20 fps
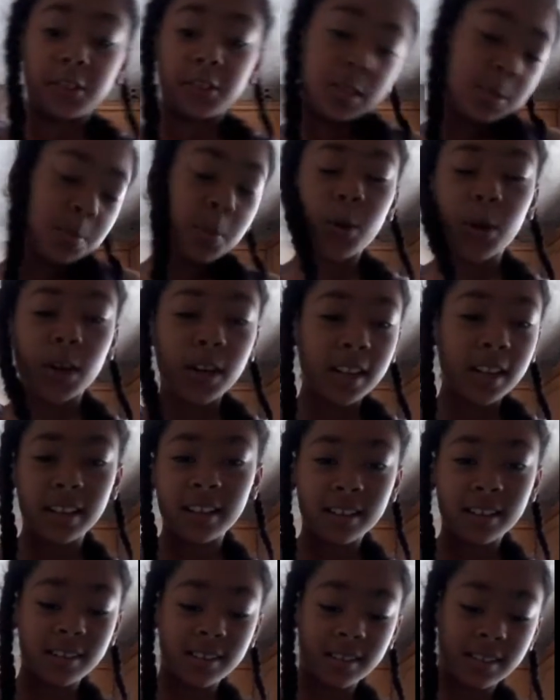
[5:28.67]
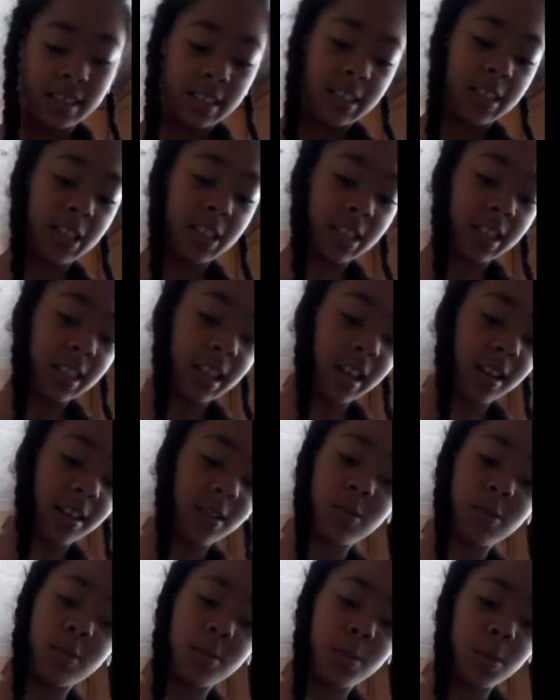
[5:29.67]
Just pour it in, just like
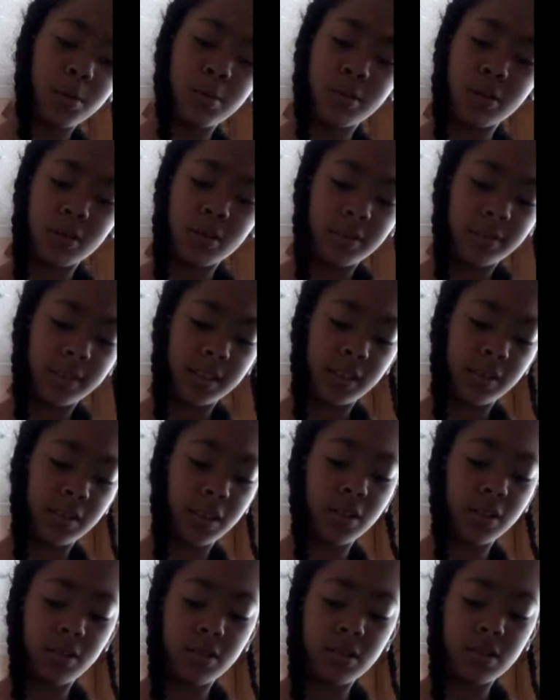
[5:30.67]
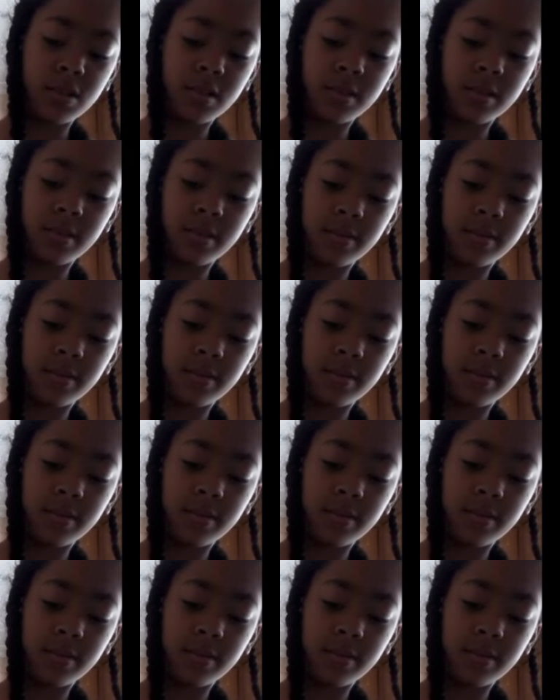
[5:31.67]
a normal bowl of cereal.